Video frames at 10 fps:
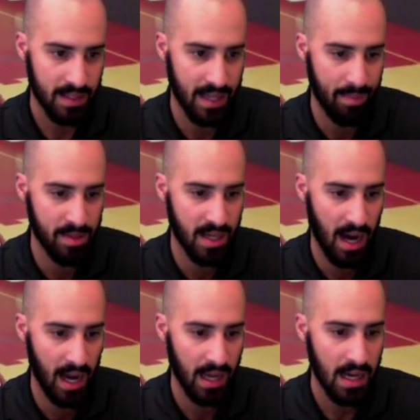Demi's
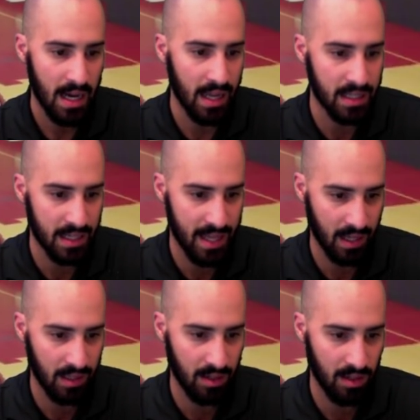guy, he's going to take
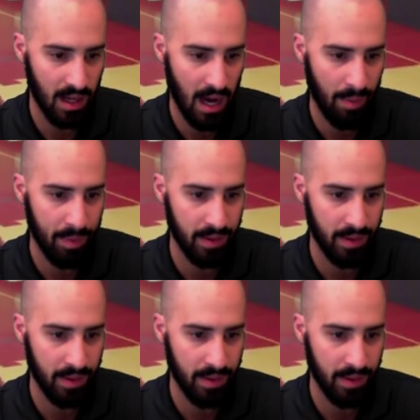a little hop